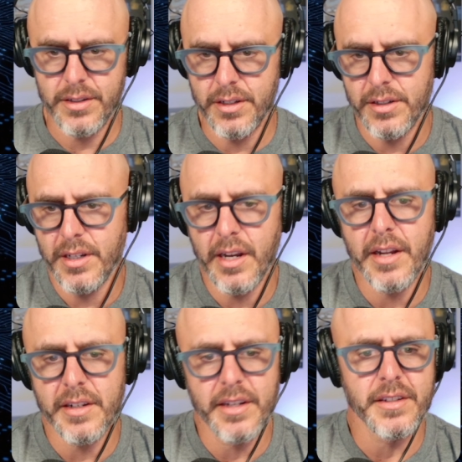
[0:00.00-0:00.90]
So there's
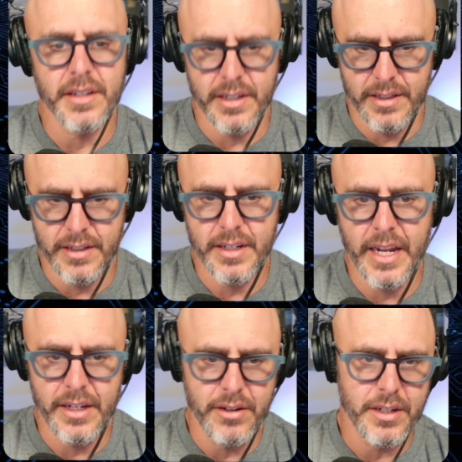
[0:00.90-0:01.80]
a gazillion of these,
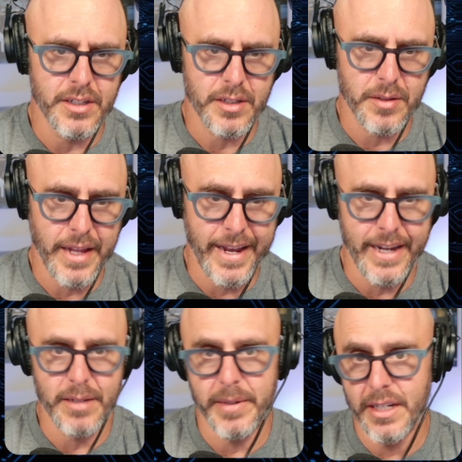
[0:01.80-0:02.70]
and you can just
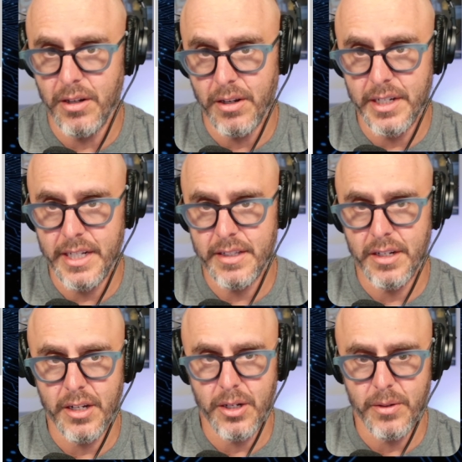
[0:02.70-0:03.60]
add them in. All you need to
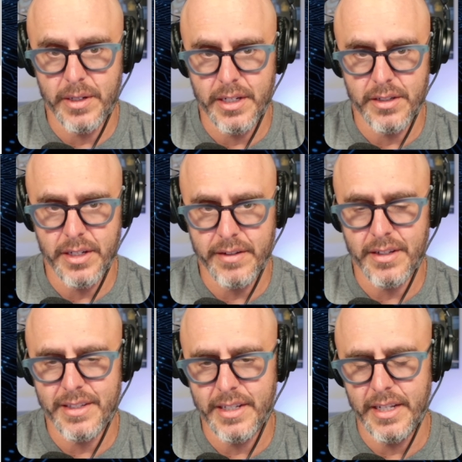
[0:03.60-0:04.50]
know is you have
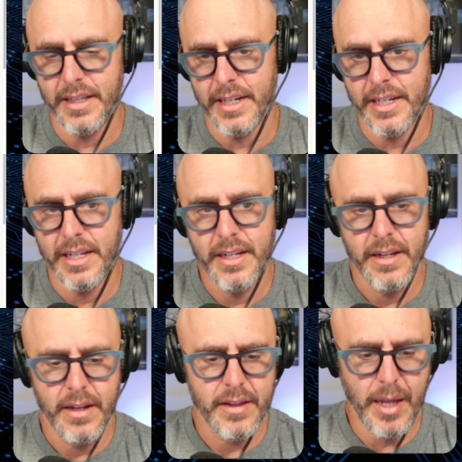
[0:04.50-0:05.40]
to see like
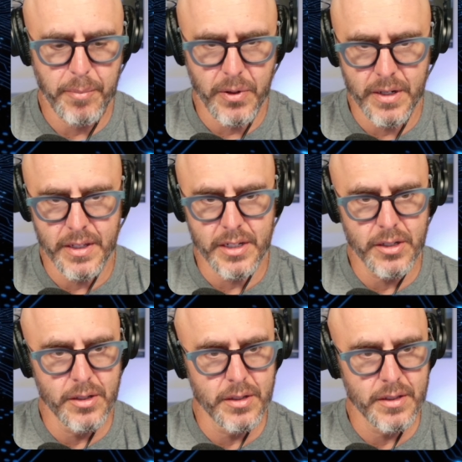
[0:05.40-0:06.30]
that part of the
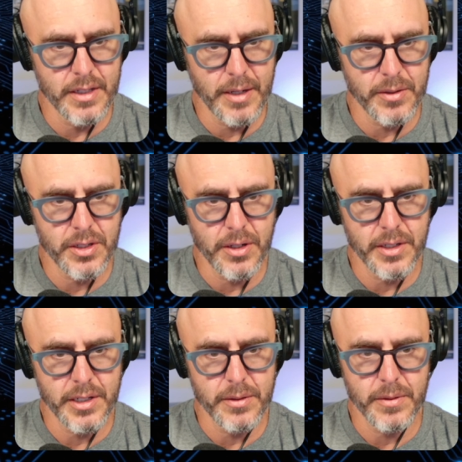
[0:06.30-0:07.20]
code that I was
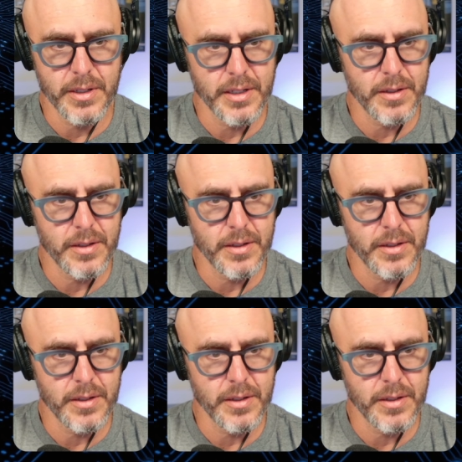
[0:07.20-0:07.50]
showing you